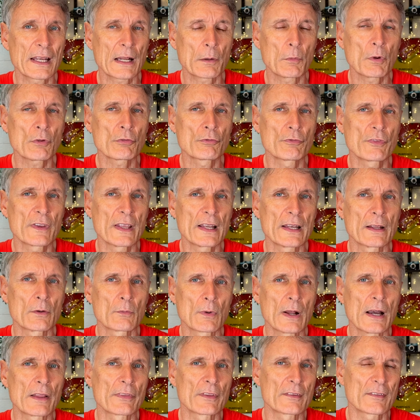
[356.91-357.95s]
I was feeling
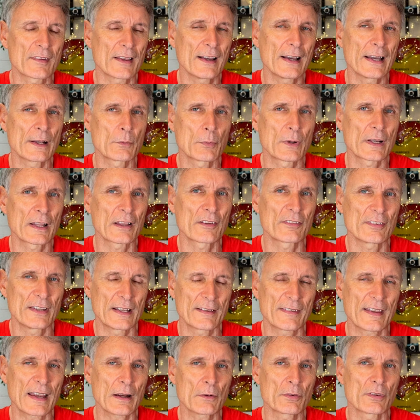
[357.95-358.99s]
rather tired when I
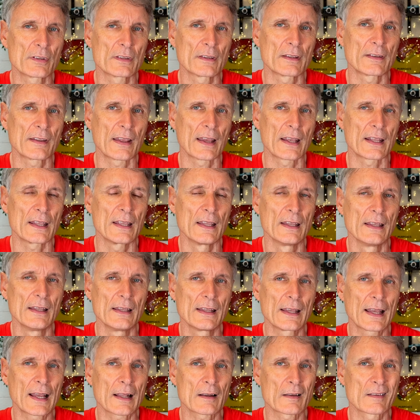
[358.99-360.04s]
set out in the day.
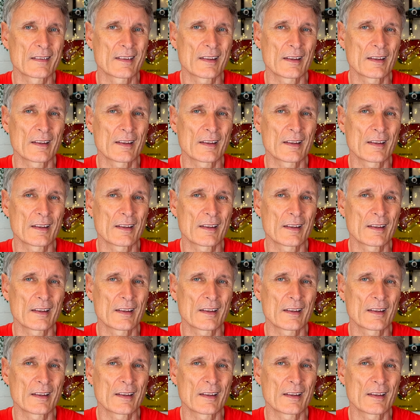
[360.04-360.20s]
And